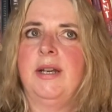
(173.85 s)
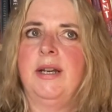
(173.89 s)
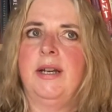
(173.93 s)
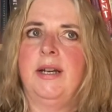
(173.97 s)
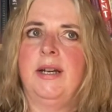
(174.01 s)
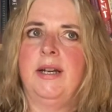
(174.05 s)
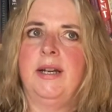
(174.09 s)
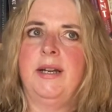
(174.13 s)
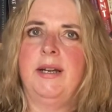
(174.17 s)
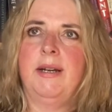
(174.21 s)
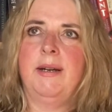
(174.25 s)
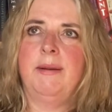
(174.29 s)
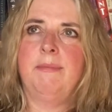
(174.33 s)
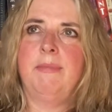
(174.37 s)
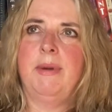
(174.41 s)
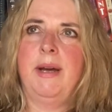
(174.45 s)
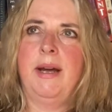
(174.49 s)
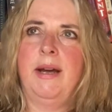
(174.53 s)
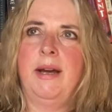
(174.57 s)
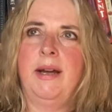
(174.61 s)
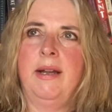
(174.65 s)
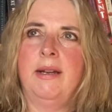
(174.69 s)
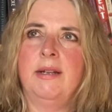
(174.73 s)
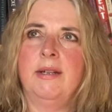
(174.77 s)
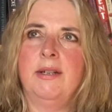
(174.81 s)

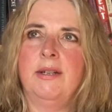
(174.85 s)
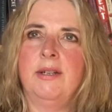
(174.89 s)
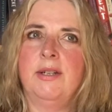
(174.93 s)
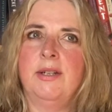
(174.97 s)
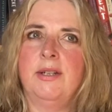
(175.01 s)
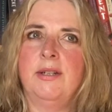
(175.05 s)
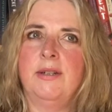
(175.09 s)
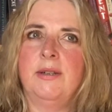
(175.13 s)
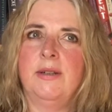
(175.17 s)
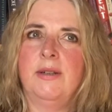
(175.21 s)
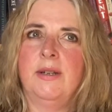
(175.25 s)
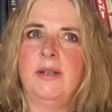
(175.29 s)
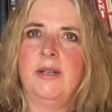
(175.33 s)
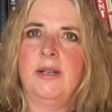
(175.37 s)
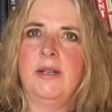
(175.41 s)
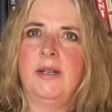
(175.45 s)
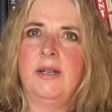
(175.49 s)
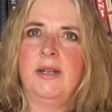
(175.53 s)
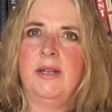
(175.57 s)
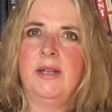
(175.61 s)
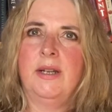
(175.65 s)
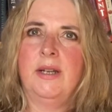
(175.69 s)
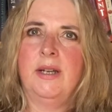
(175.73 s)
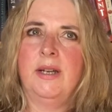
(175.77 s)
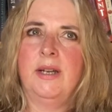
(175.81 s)

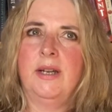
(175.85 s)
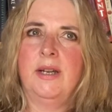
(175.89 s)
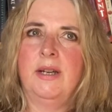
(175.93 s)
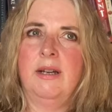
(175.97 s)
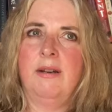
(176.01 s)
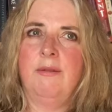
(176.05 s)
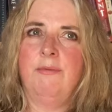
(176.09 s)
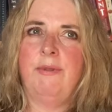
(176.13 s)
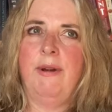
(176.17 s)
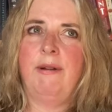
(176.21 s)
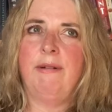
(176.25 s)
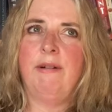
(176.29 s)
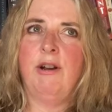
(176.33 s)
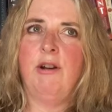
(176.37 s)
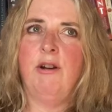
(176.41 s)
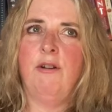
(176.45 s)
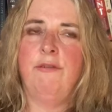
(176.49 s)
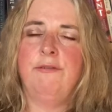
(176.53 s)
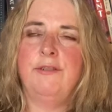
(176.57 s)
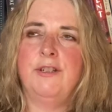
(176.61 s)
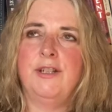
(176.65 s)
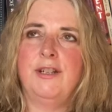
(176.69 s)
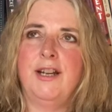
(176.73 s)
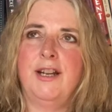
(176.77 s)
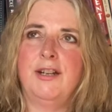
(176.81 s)
Very
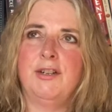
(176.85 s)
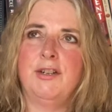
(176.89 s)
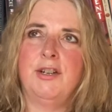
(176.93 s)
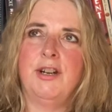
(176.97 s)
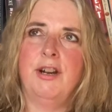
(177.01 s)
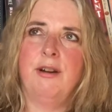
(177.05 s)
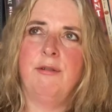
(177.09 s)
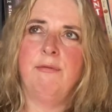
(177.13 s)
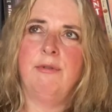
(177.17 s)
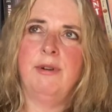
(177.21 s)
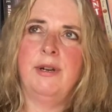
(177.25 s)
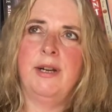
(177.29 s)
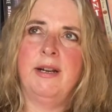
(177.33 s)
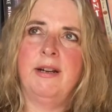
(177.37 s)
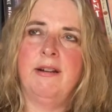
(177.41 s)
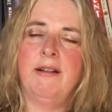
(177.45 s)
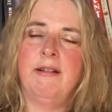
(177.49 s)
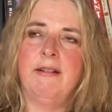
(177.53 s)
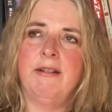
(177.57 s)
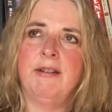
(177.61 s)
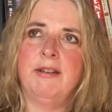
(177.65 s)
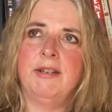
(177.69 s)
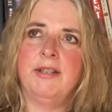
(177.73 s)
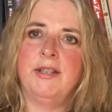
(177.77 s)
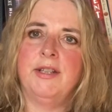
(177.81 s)
often, actually, I
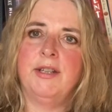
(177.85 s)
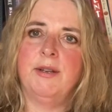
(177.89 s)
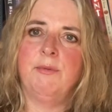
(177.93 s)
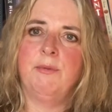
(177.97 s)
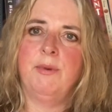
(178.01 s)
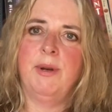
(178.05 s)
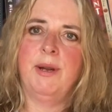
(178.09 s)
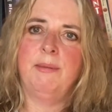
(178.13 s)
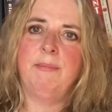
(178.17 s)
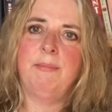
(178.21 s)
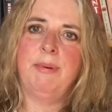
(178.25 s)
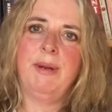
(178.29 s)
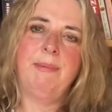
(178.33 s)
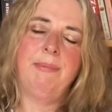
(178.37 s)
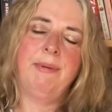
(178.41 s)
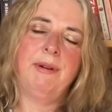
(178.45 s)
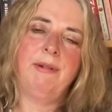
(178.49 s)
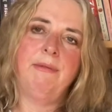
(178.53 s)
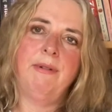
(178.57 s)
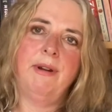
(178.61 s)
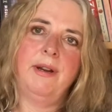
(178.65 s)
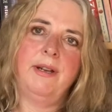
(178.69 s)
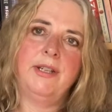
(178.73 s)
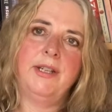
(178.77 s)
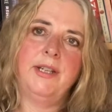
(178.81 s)
realise that when people are
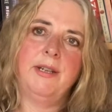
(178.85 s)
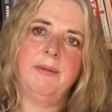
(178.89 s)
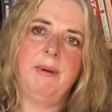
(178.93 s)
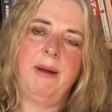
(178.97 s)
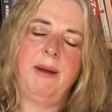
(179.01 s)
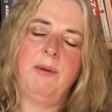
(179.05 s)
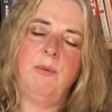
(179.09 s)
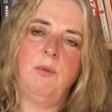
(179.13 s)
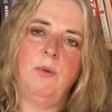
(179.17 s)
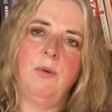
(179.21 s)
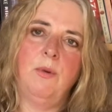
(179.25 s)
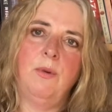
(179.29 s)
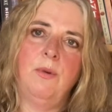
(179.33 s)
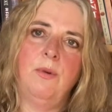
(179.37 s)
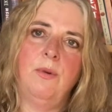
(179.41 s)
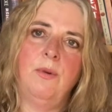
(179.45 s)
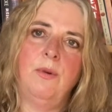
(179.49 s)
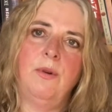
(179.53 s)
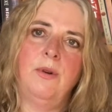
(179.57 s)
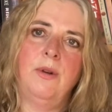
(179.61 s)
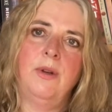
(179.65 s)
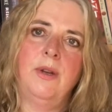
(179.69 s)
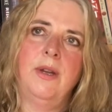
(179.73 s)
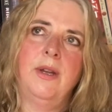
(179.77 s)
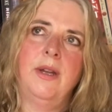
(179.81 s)
writing about
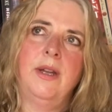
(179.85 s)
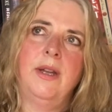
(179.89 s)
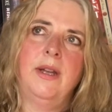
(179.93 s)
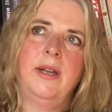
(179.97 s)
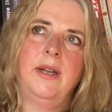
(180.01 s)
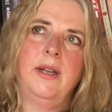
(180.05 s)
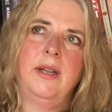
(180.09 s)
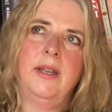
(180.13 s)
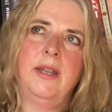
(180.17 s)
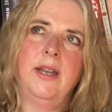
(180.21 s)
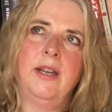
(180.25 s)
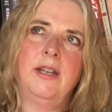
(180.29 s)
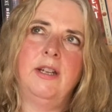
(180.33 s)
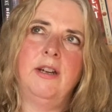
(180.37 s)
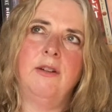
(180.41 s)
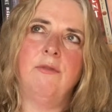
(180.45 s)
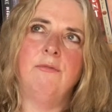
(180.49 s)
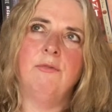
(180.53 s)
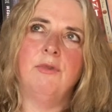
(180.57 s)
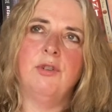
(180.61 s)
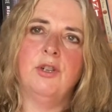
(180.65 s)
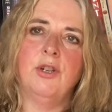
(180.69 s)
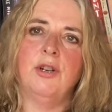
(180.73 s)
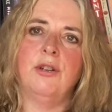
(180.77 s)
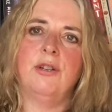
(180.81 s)
war, they
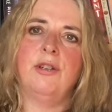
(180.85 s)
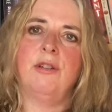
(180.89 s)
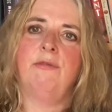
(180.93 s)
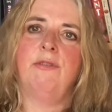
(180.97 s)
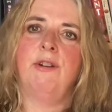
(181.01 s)
don't just